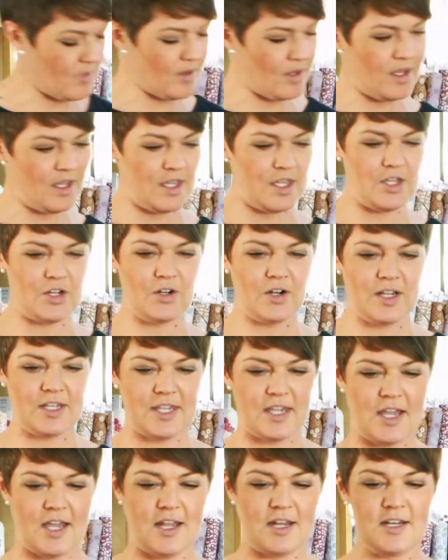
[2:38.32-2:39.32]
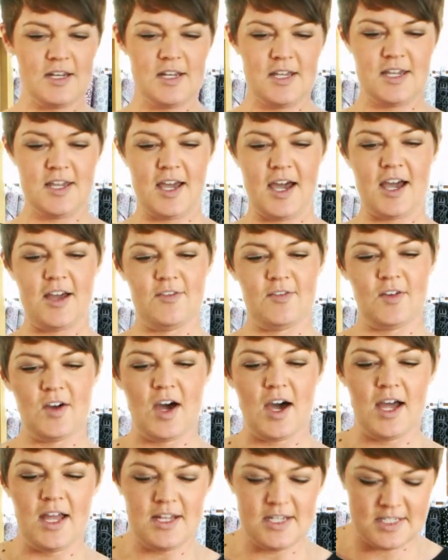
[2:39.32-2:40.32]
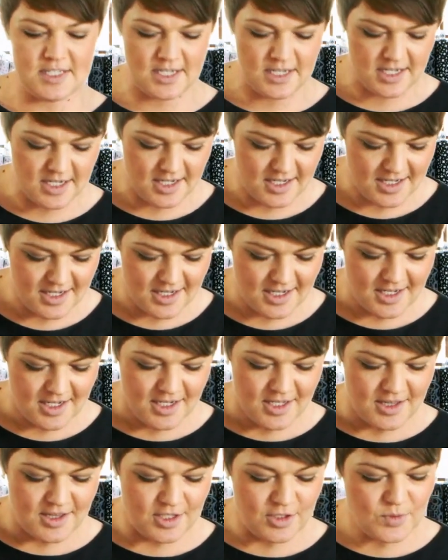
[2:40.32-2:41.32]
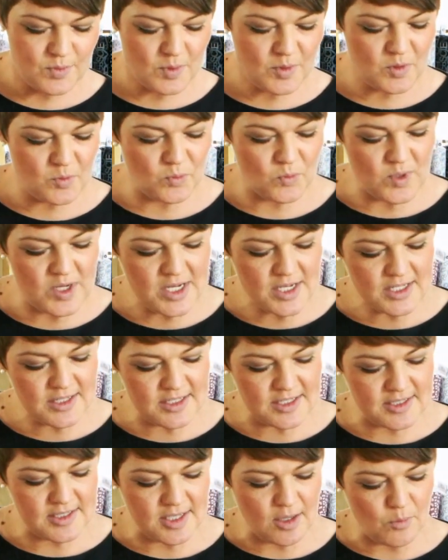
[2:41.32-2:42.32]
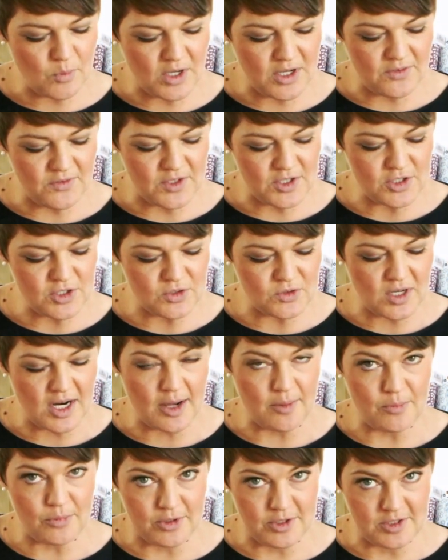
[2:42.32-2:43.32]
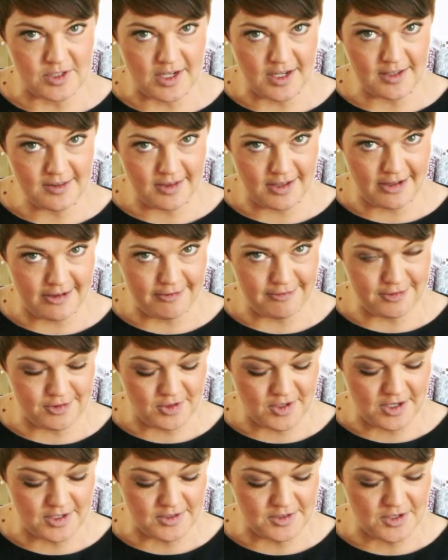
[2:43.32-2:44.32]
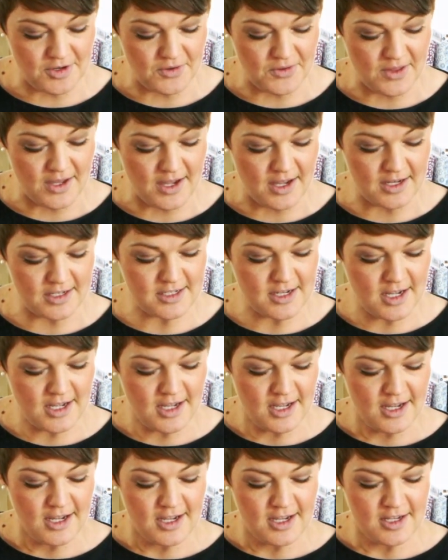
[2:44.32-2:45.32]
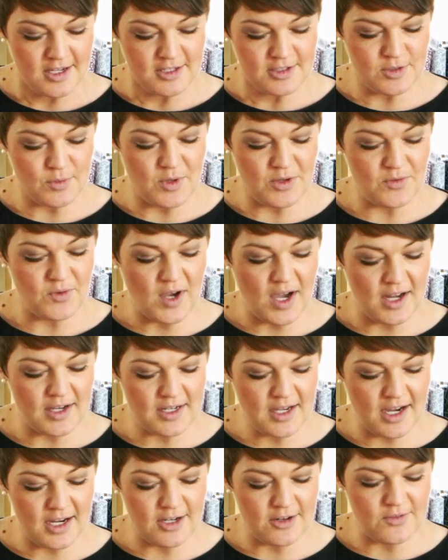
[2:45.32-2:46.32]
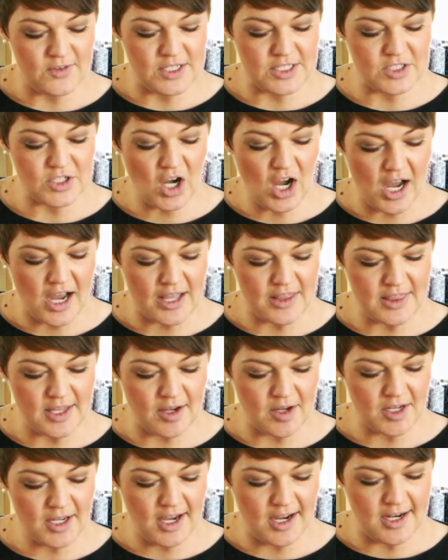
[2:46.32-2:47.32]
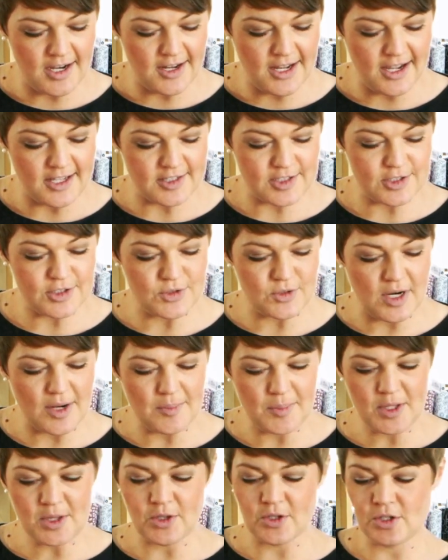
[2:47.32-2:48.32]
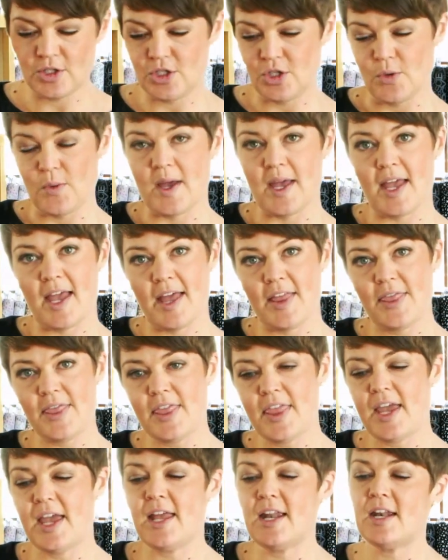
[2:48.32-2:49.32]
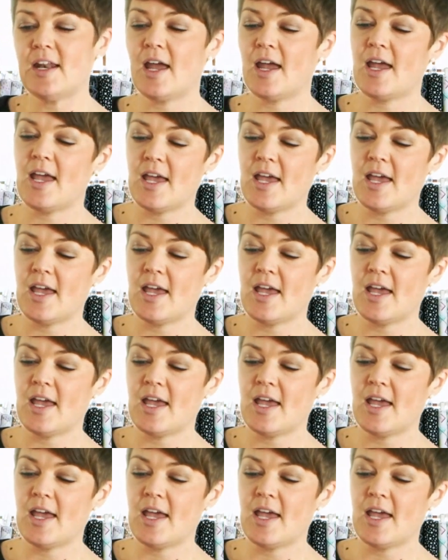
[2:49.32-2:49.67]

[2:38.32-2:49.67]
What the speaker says: here again, I've got, this one reads as somewhat of a stripe, which I love. You guys know that. So we've got kind of a dot that kind of has a stripy look to it, and then